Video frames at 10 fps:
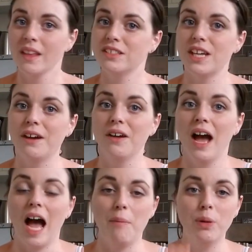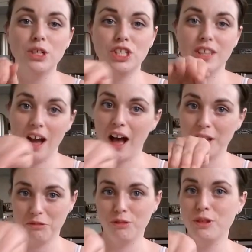So I pushed the
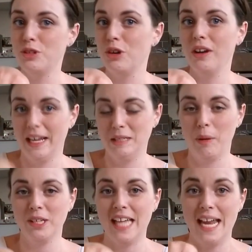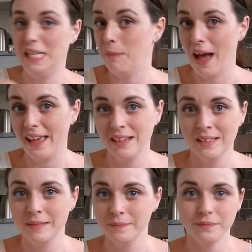card through the door, letterbox anyway,
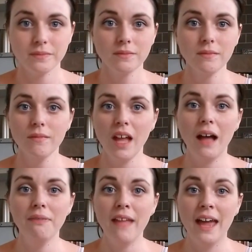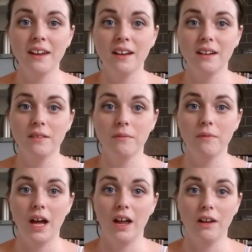and then
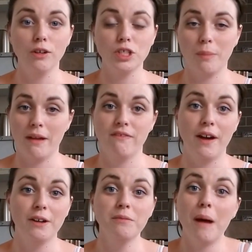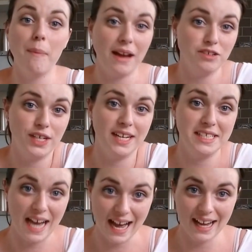looked at my phone. My battery had
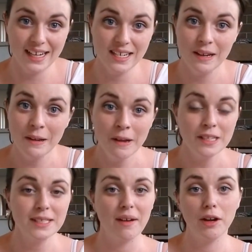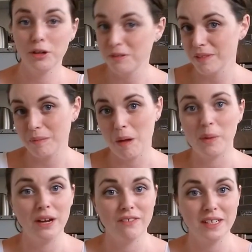died, so I couldn't ring my
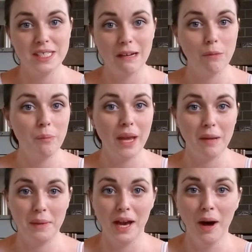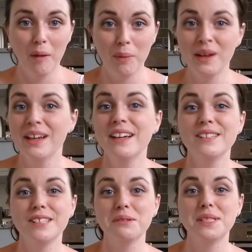boyfriend to come and pick me up.
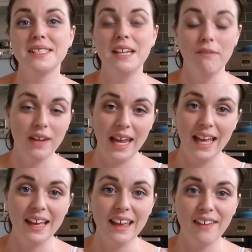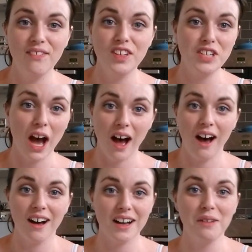So snivelling in the
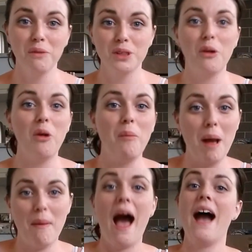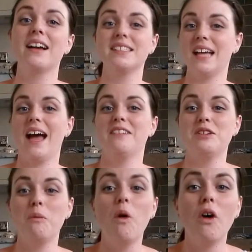dark with all my bags, I had to
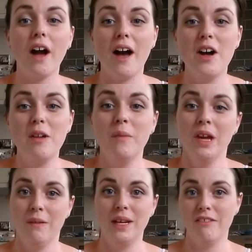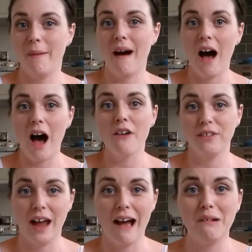walk home. We live about half
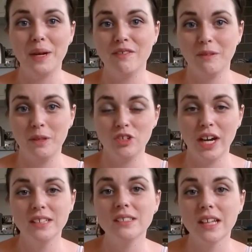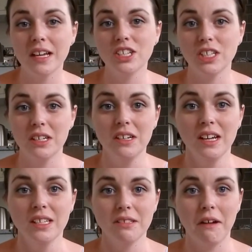an hour away from the train station,
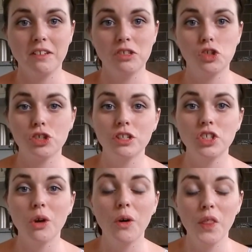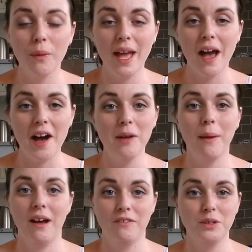so I had to trudge all the way home
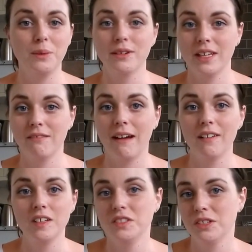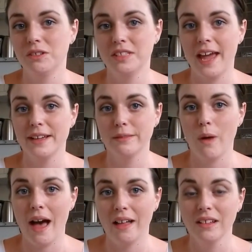after walking around London all day as
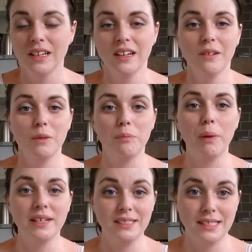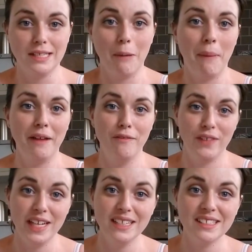well, with blisters on my
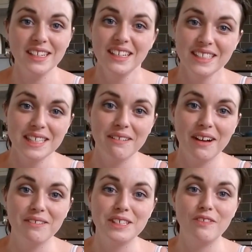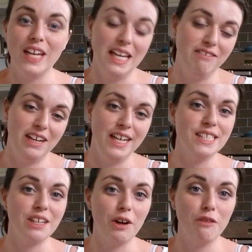feet. So I was feeling really
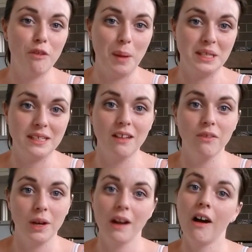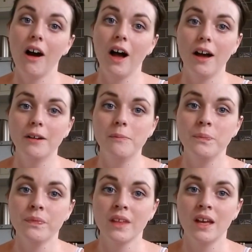sorry for myself when I got home.
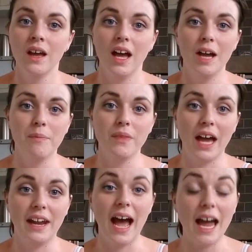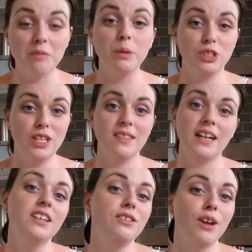And I had pushed the
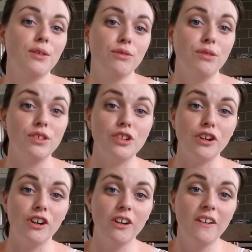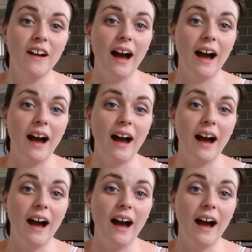thank you note through the door.